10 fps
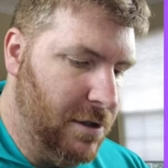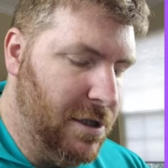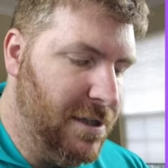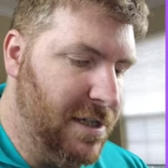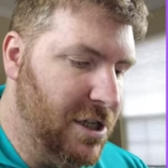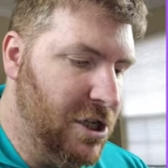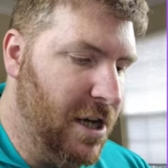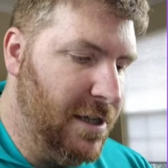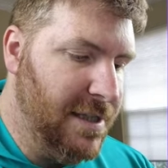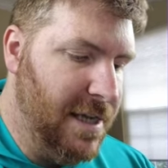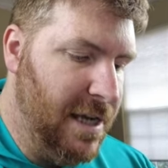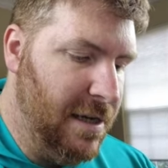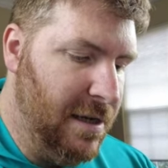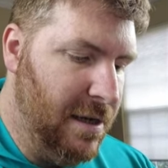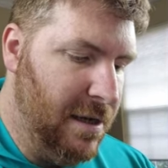Deontay
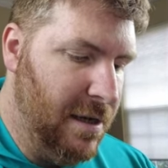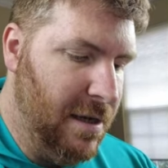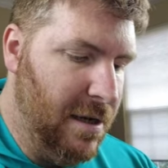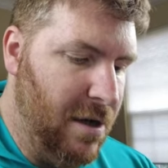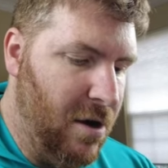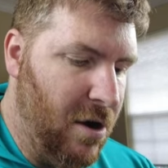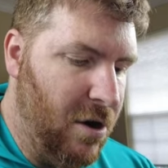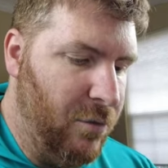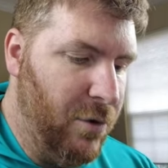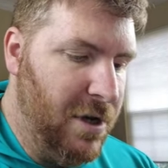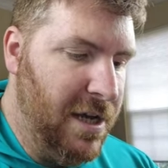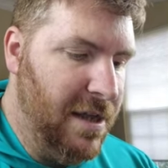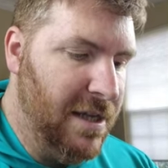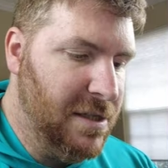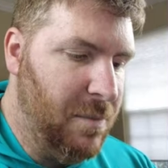Johnson, our rookie
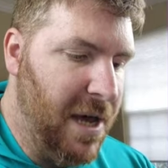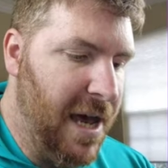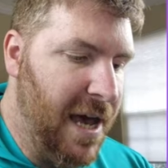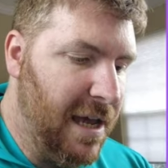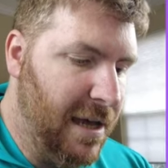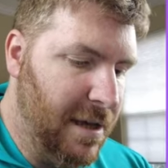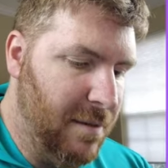this pack,